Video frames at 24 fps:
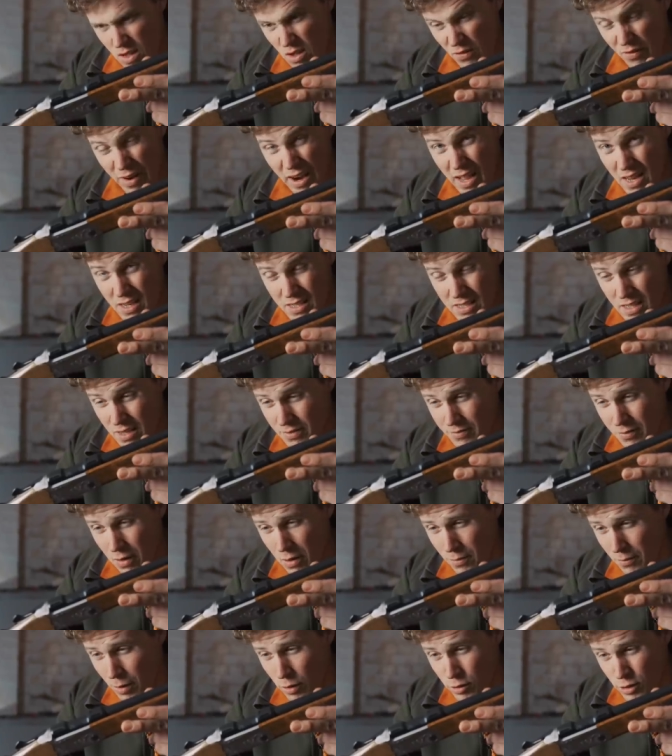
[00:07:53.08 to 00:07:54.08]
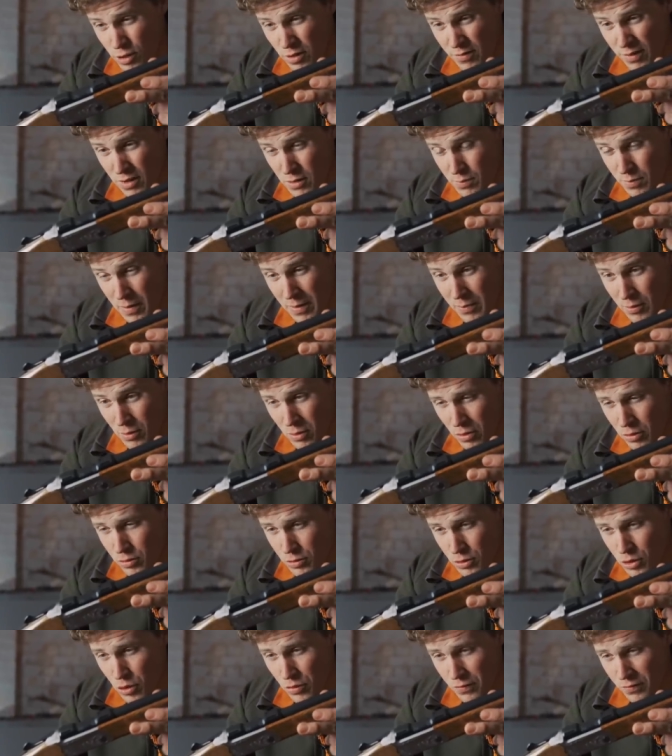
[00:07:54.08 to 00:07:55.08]
The reality for most of us people
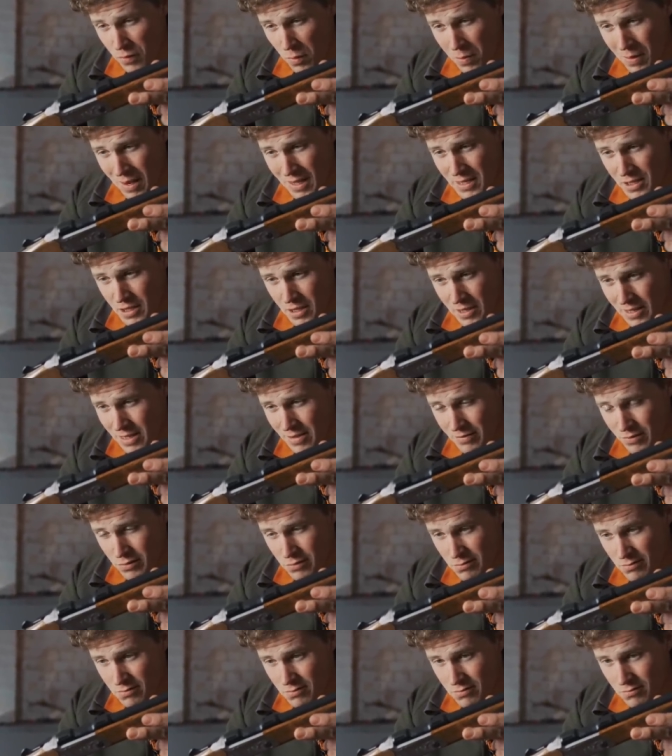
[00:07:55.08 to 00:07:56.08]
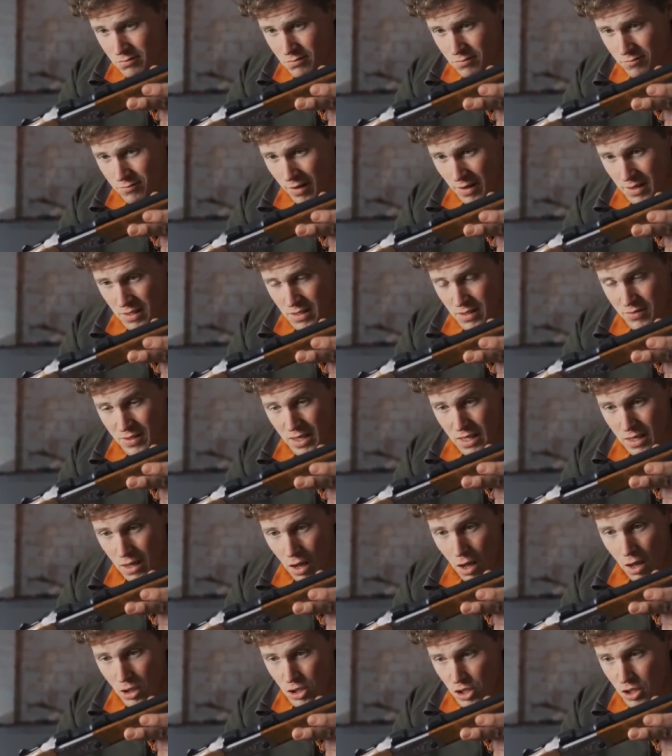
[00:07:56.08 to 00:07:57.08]
who shoot for pleasure, even relatively
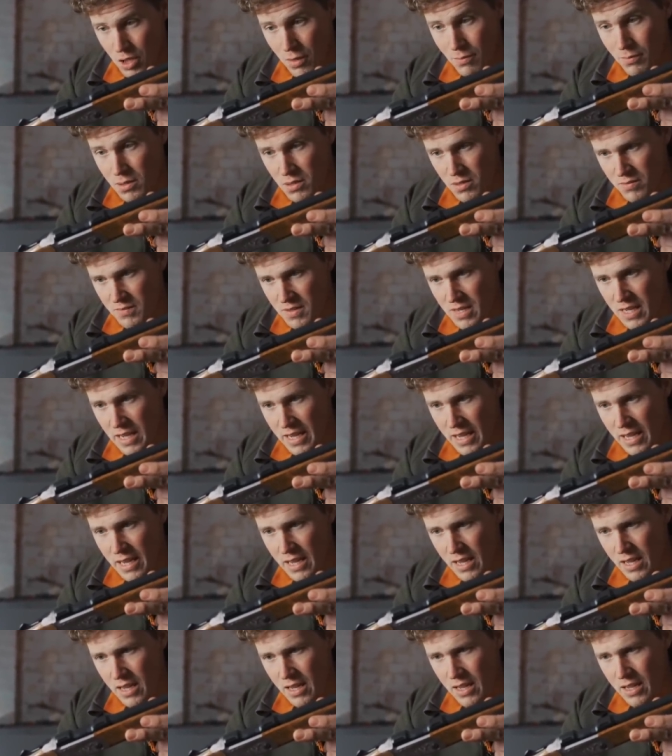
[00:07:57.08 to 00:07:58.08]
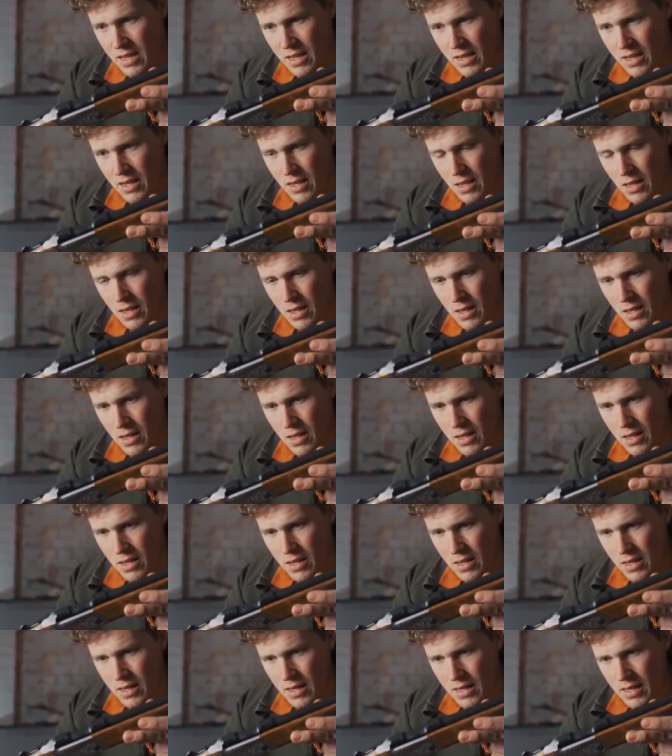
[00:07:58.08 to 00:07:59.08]
large numbers of deer,
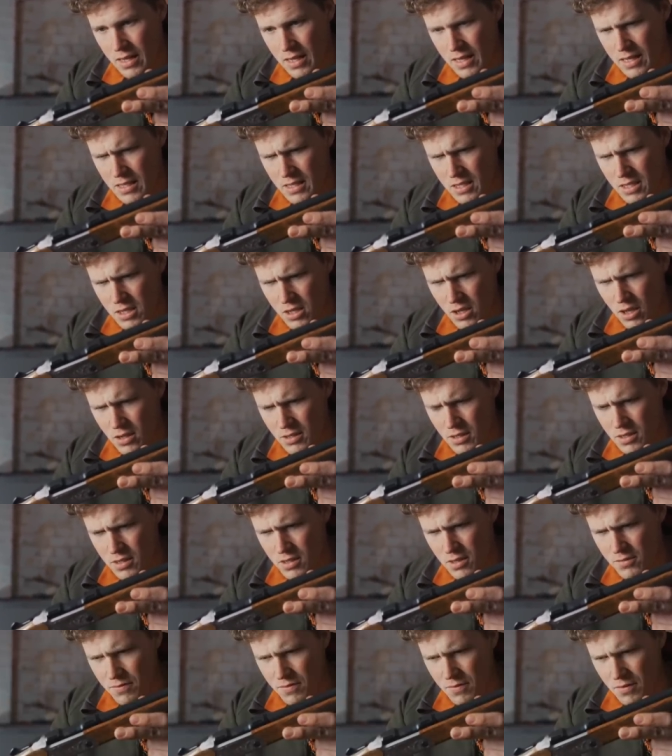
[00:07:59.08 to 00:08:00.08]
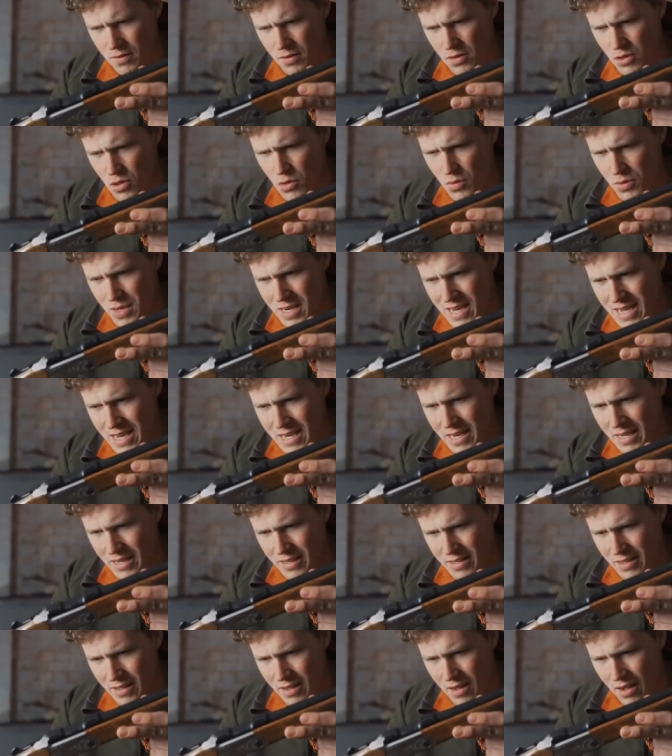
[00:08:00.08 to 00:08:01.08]
is the chances of you
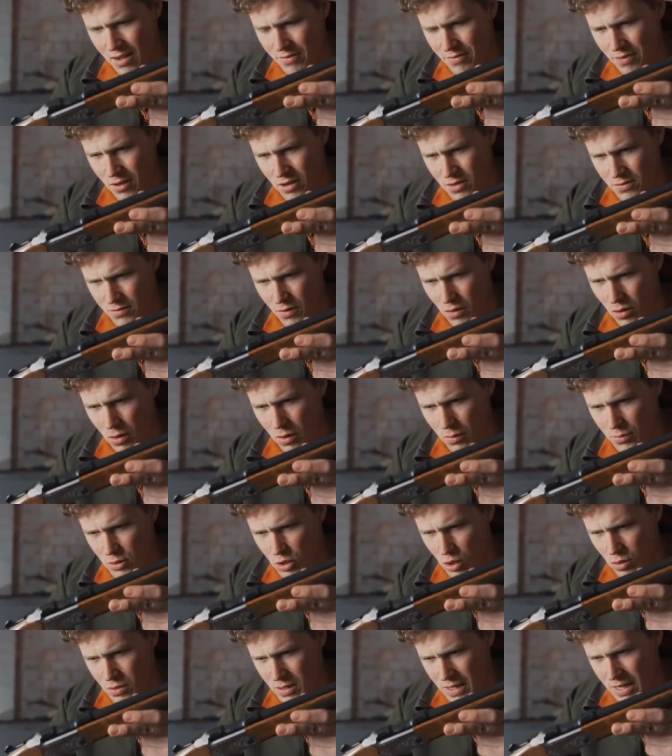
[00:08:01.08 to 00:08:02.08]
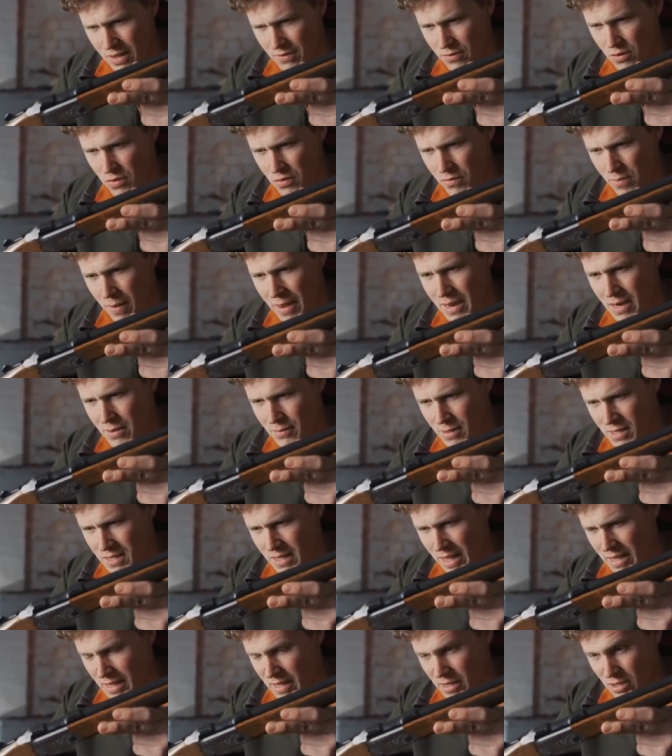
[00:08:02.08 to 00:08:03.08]
needing a fast follow-up shot if you've made a
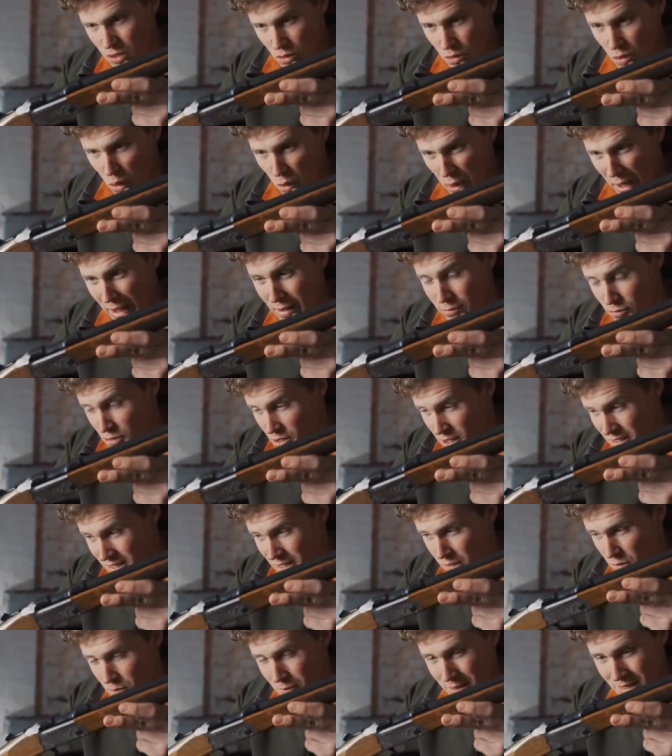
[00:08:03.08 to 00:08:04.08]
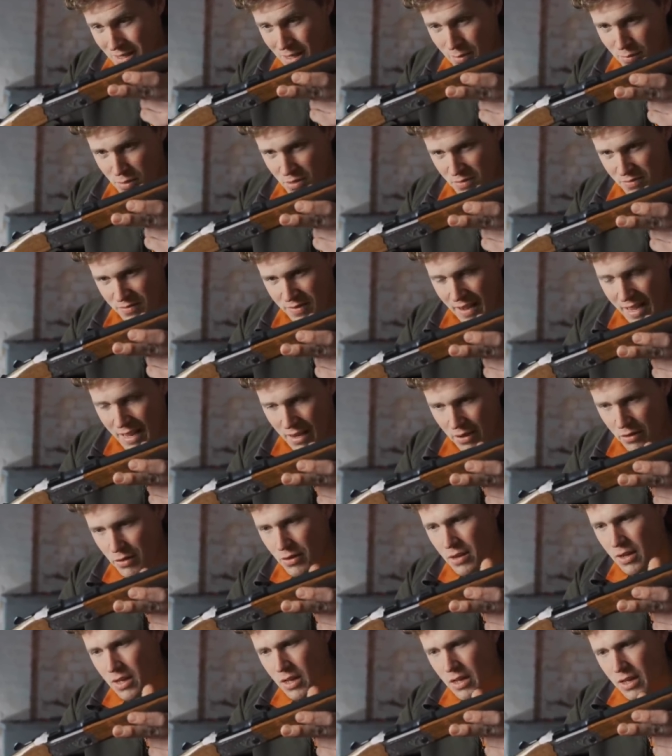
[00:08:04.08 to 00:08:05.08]
mistake and you're not out to kill big numbers of
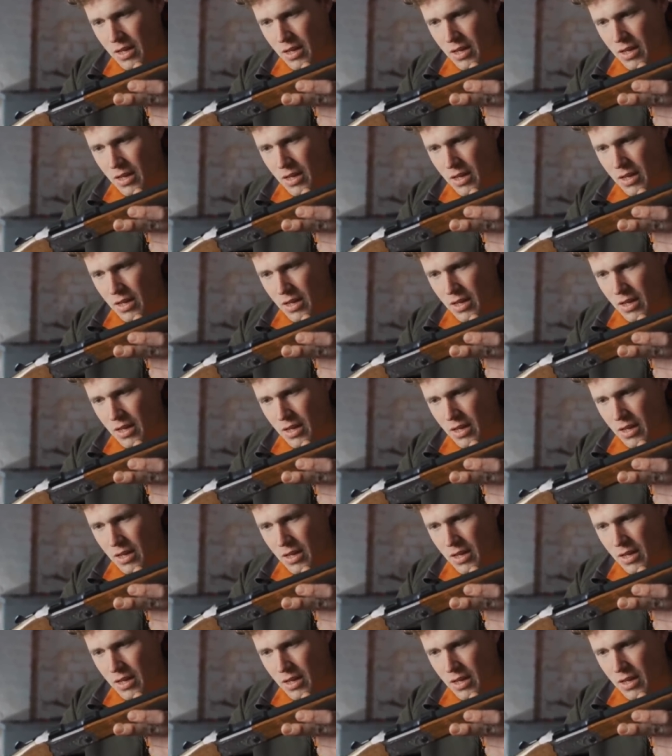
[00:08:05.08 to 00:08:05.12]
fallow